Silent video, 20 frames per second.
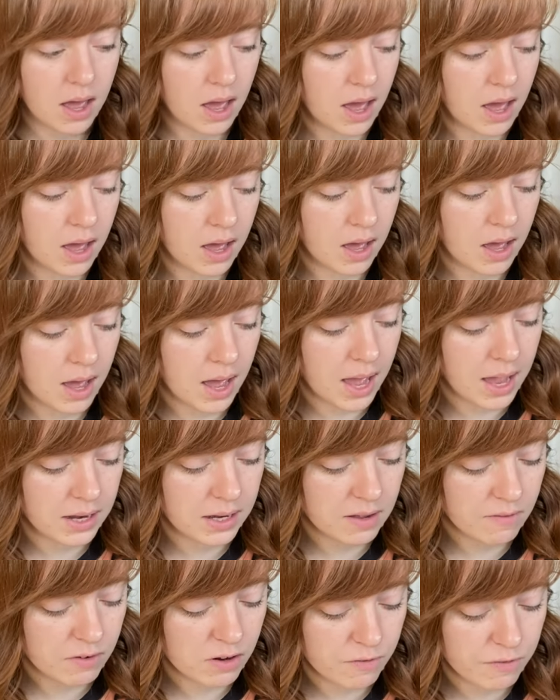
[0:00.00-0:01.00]
Uh, and
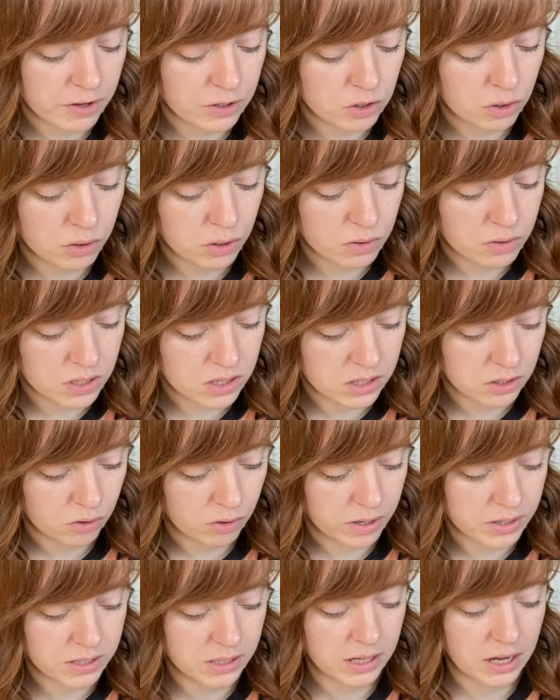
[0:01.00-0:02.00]
even if I don't use these in
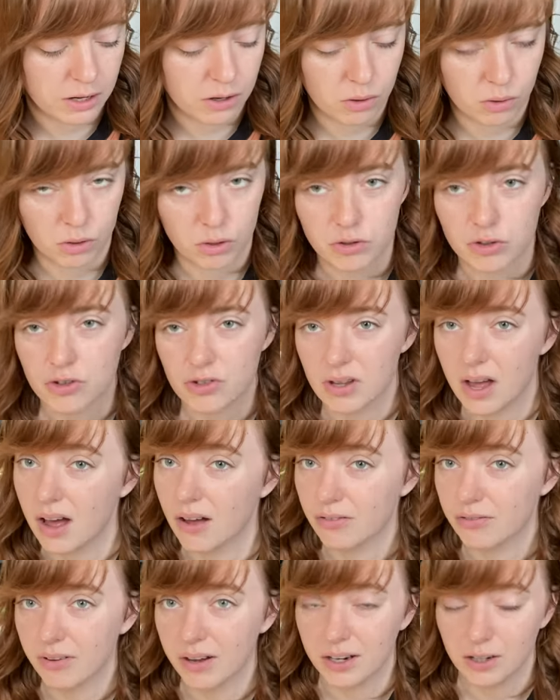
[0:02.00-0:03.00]
crested gecko enclosures, I'll
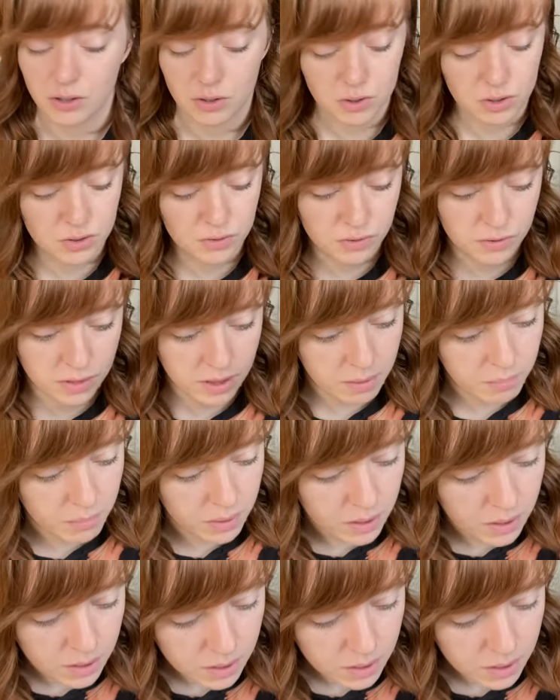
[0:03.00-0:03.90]
find use for them